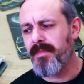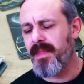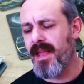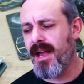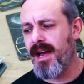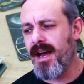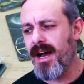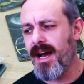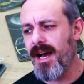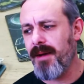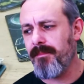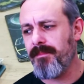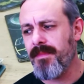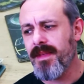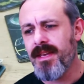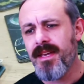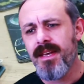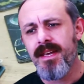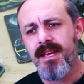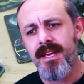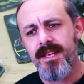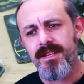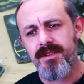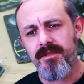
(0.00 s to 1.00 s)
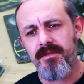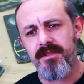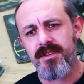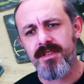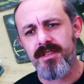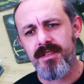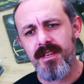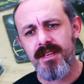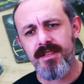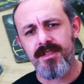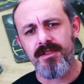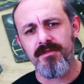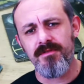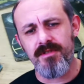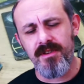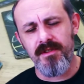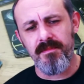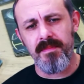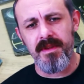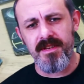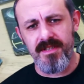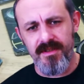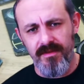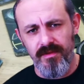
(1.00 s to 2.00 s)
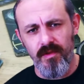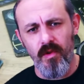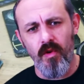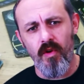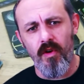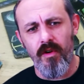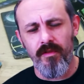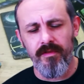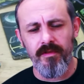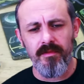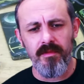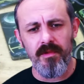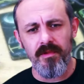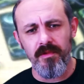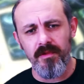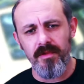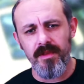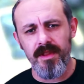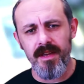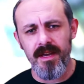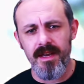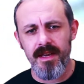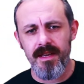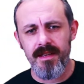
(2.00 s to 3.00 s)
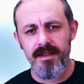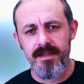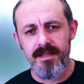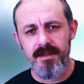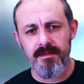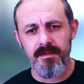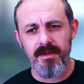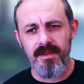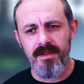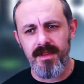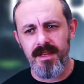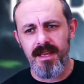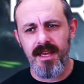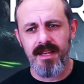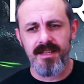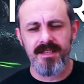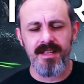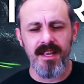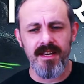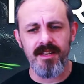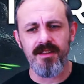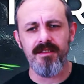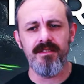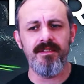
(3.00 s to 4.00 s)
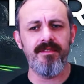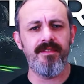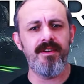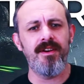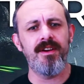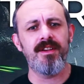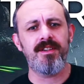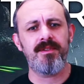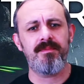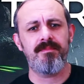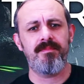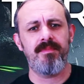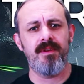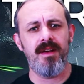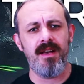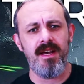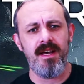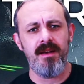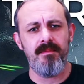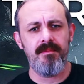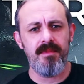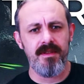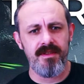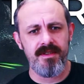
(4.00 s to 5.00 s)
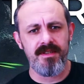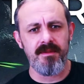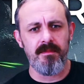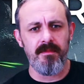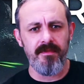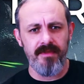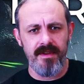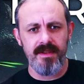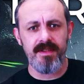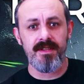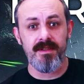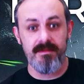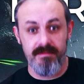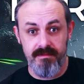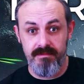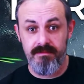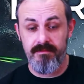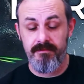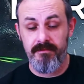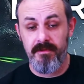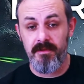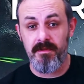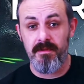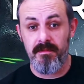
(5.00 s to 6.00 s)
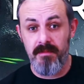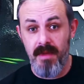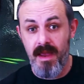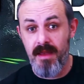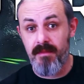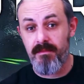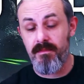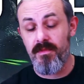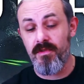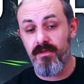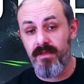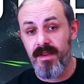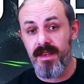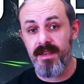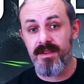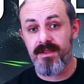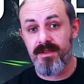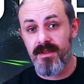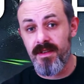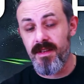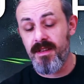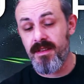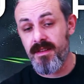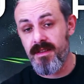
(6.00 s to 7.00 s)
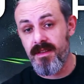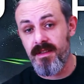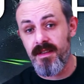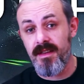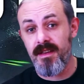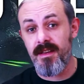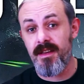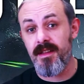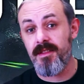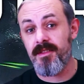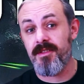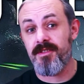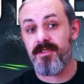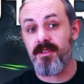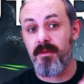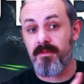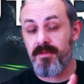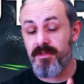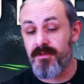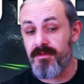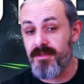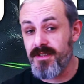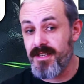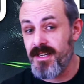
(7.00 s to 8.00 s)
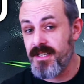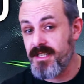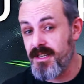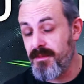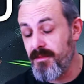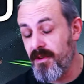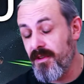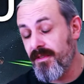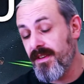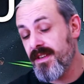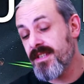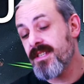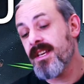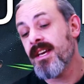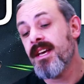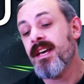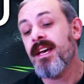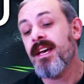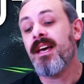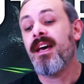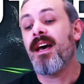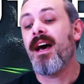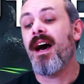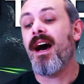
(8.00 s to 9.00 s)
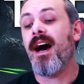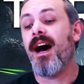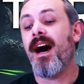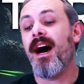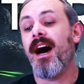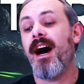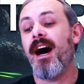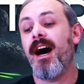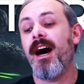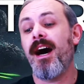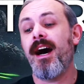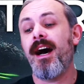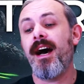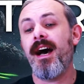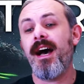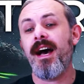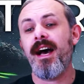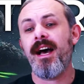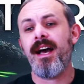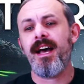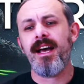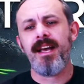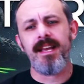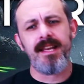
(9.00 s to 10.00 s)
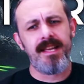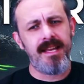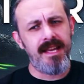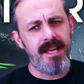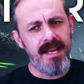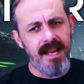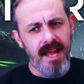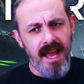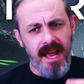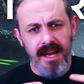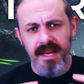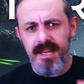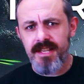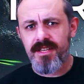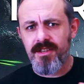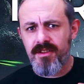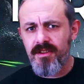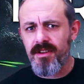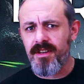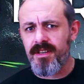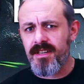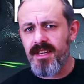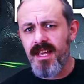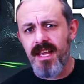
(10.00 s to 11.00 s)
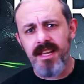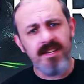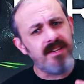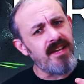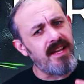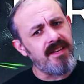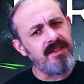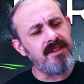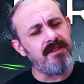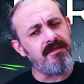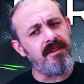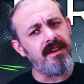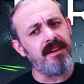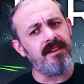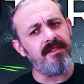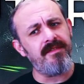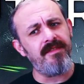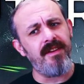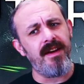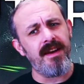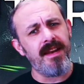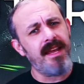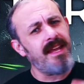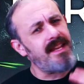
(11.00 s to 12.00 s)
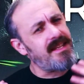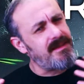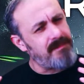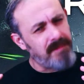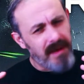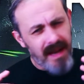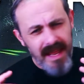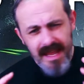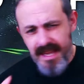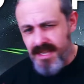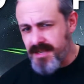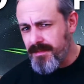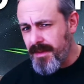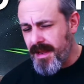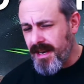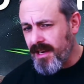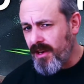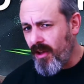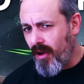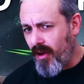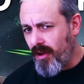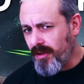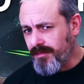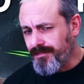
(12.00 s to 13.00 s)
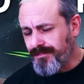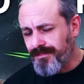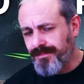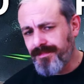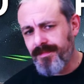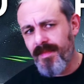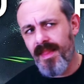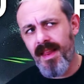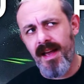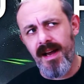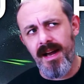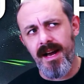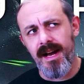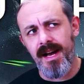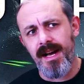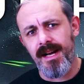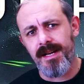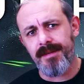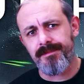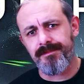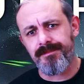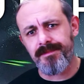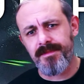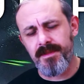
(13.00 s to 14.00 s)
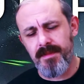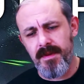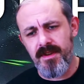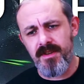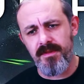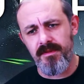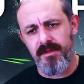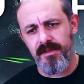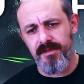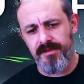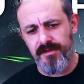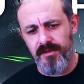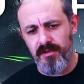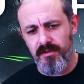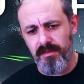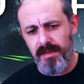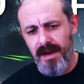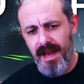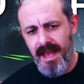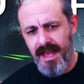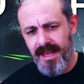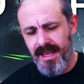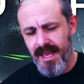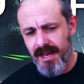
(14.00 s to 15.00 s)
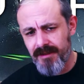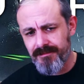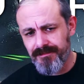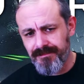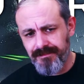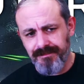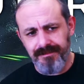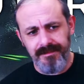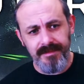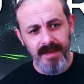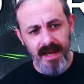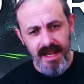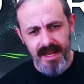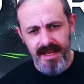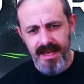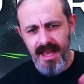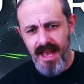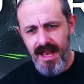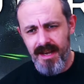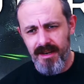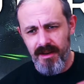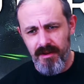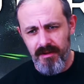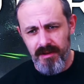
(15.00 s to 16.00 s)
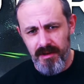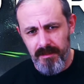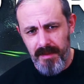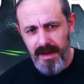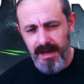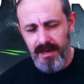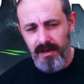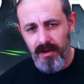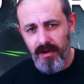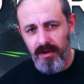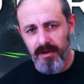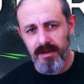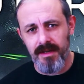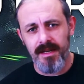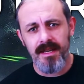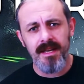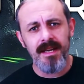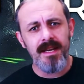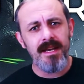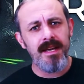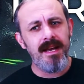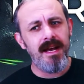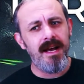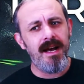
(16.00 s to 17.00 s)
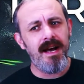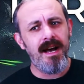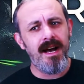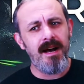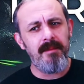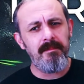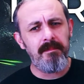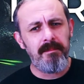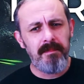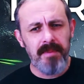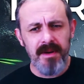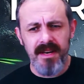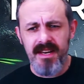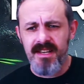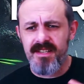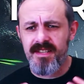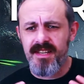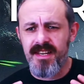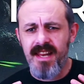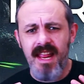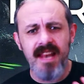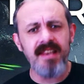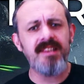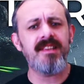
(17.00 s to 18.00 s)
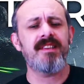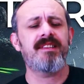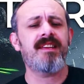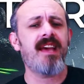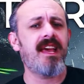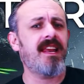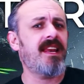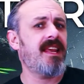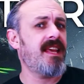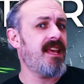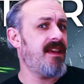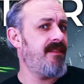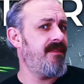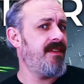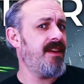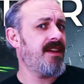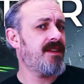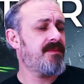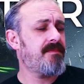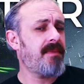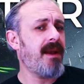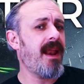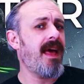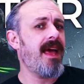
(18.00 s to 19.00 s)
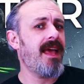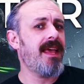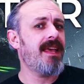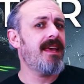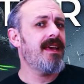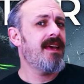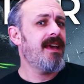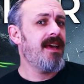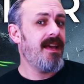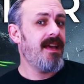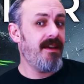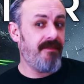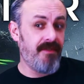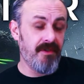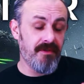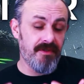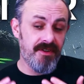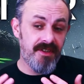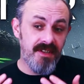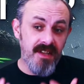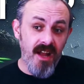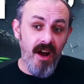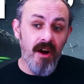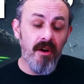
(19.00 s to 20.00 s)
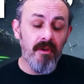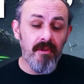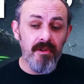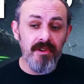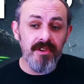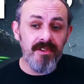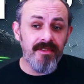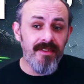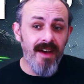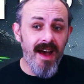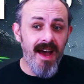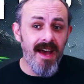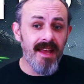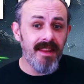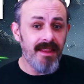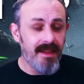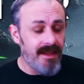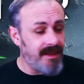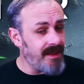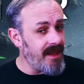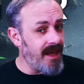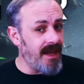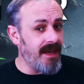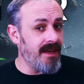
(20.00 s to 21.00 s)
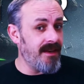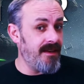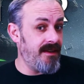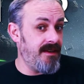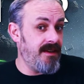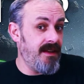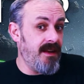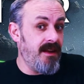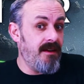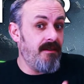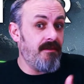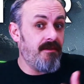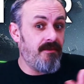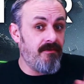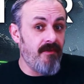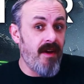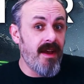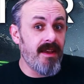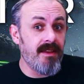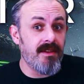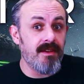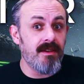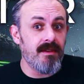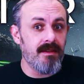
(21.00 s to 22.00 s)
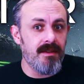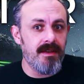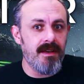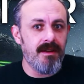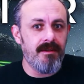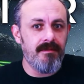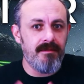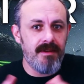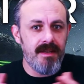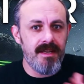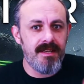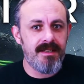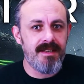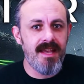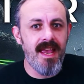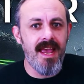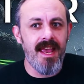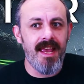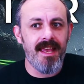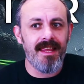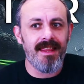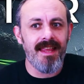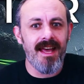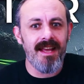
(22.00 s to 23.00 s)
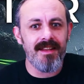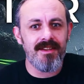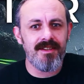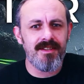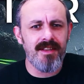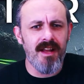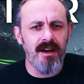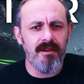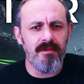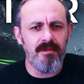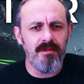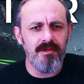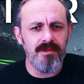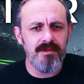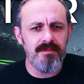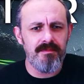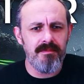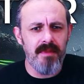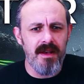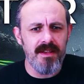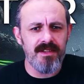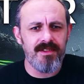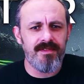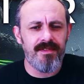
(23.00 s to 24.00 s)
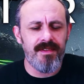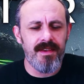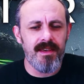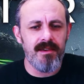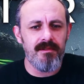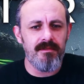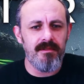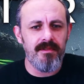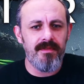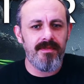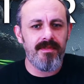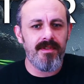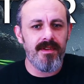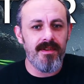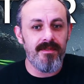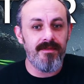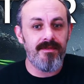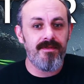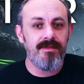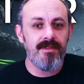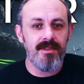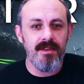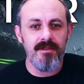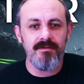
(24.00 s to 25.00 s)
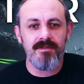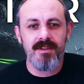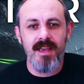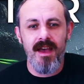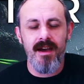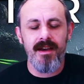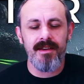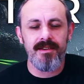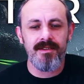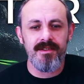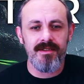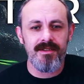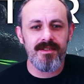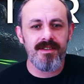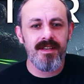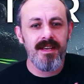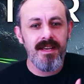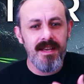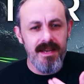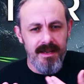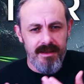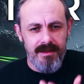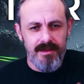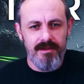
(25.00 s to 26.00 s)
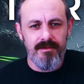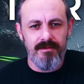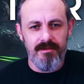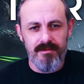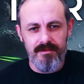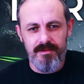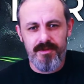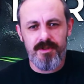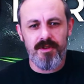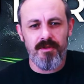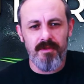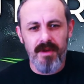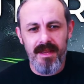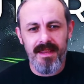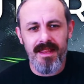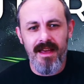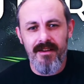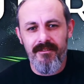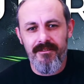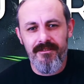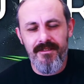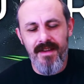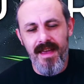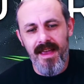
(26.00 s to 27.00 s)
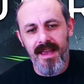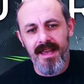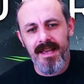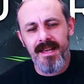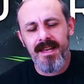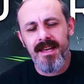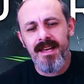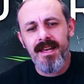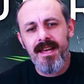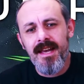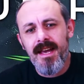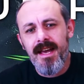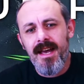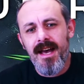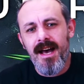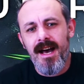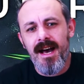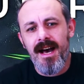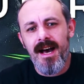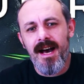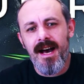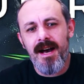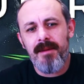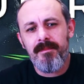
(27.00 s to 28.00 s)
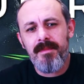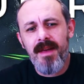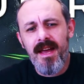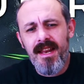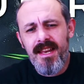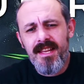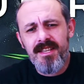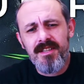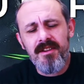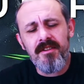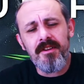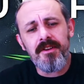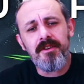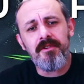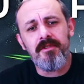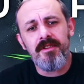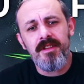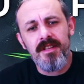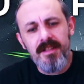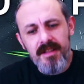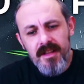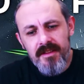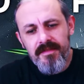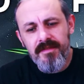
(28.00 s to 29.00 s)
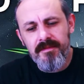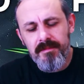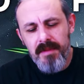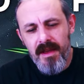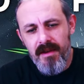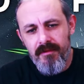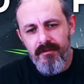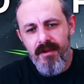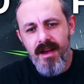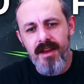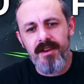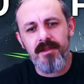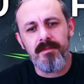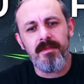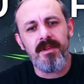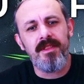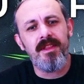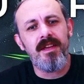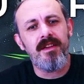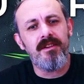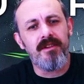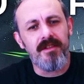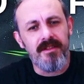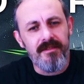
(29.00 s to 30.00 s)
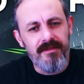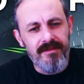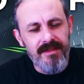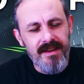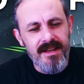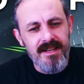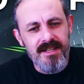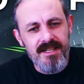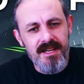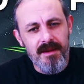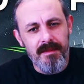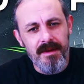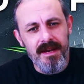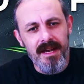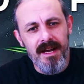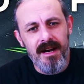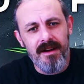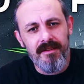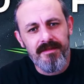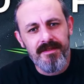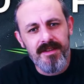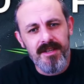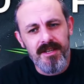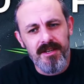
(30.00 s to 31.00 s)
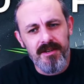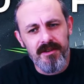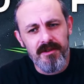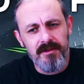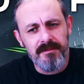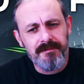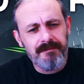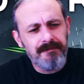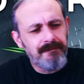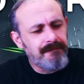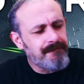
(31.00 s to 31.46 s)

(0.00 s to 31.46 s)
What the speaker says: So it's using bits of lore from some of the extended universe, and some of it's from the main movies and the subsequent Disney movies. And it's good. It's actually quite good fun. It plays a bit long, especially with a full player count. It can go on a bit long, but it's an entertaining evening's play. If you're a Star Wars fan, then, great. It's hitting that Star Wars buzz for you of those characters. You're doing that thing. And it's quite cool. There's enough a bit of random on there. You've got the fleets coming after you.